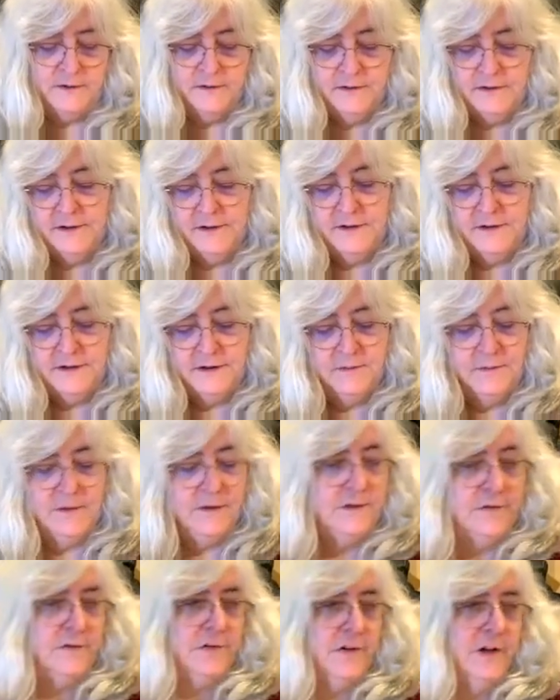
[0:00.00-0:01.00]
And I thought, well,
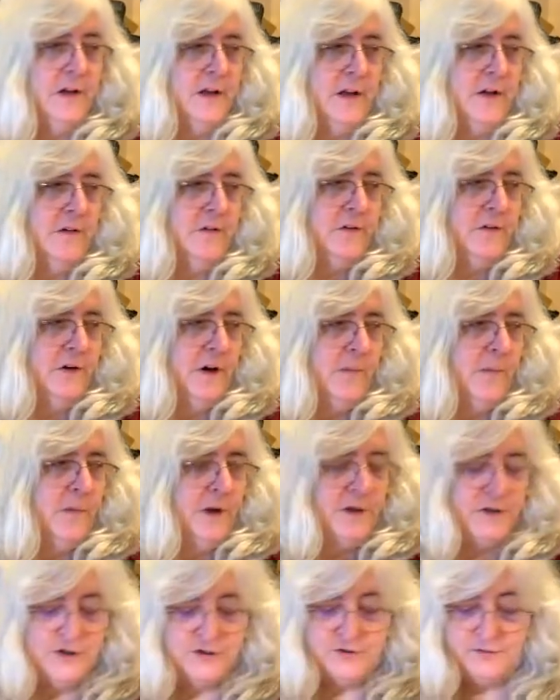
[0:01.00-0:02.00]
the ceiling's not
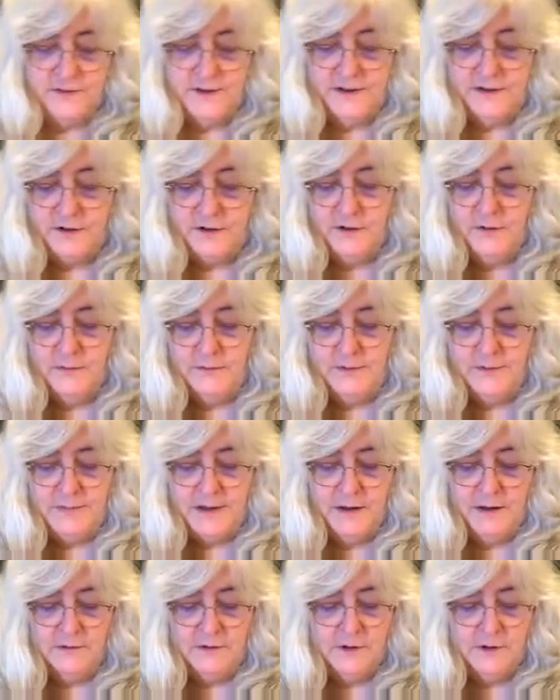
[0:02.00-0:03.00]
much to write home
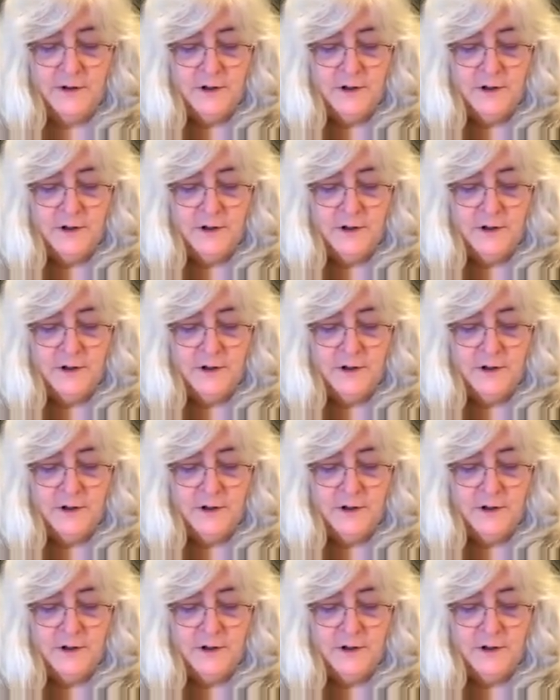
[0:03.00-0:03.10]
about.